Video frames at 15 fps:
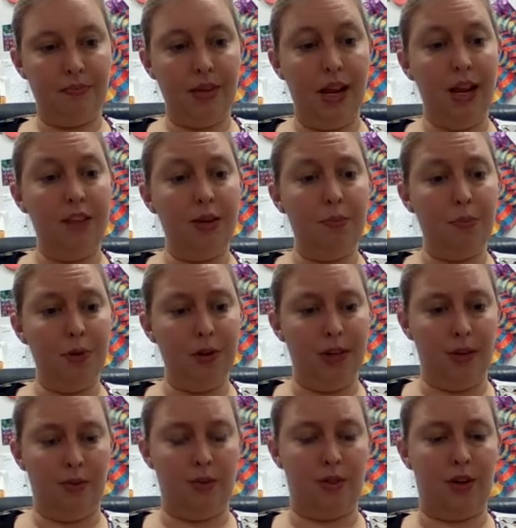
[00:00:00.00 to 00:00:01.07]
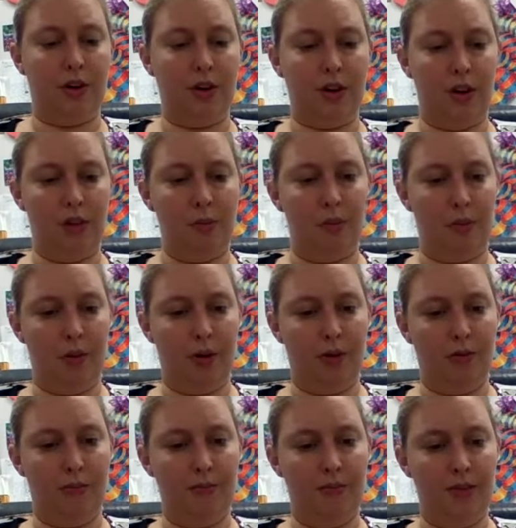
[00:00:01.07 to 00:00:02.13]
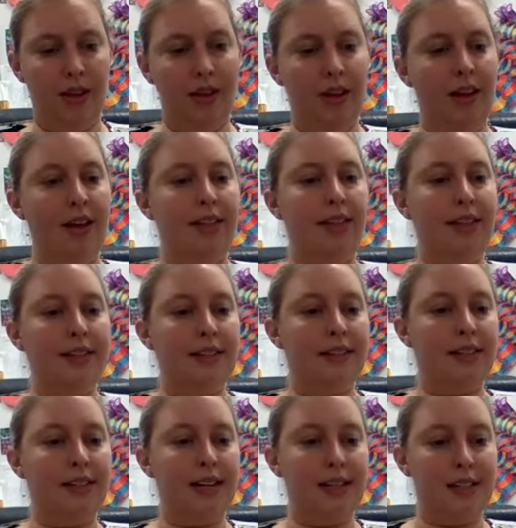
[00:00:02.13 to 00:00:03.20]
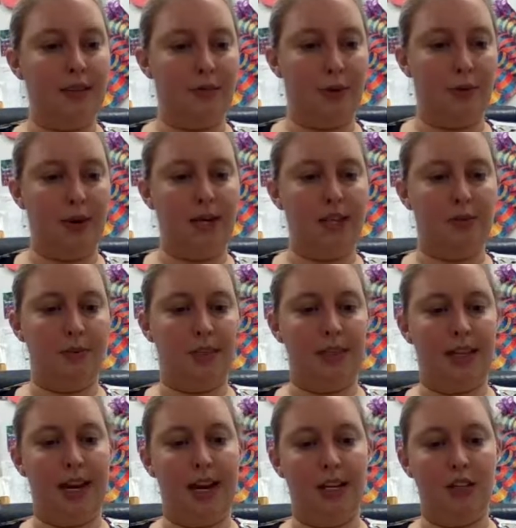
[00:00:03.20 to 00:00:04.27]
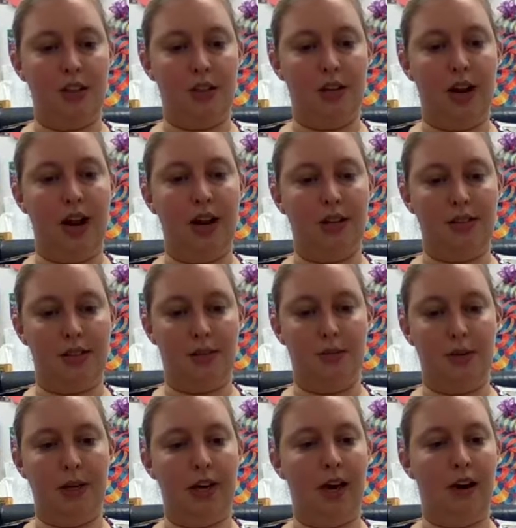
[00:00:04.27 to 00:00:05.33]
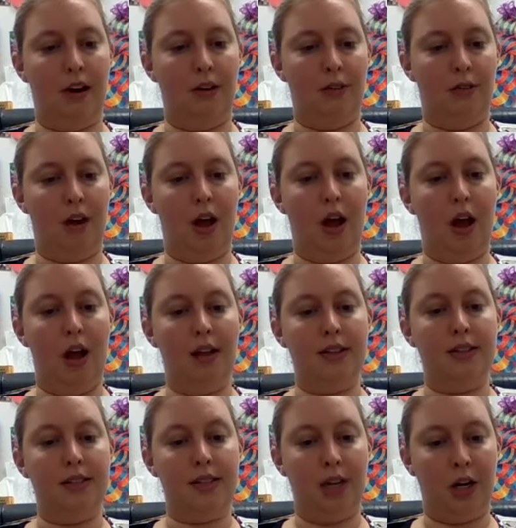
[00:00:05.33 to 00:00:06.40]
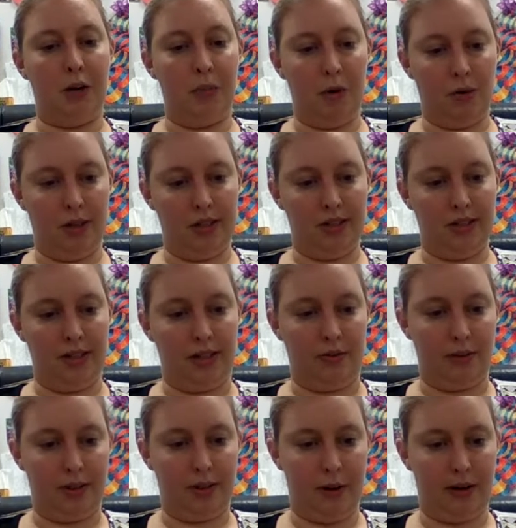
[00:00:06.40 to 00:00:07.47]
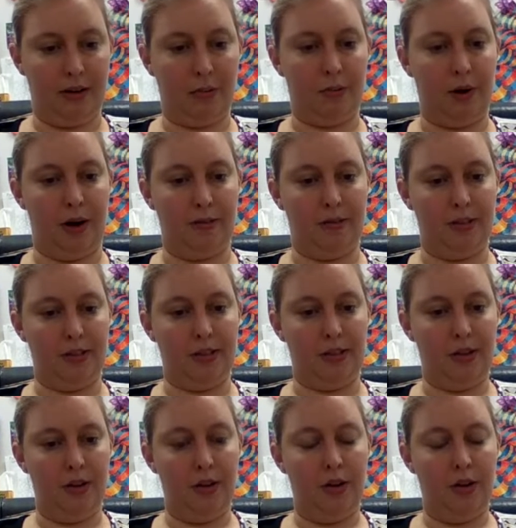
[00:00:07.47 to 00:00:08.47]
and the pudding was already on the boil. These extensive arrangements occasioned us to be cut off unceremoniously in respect of breakfast.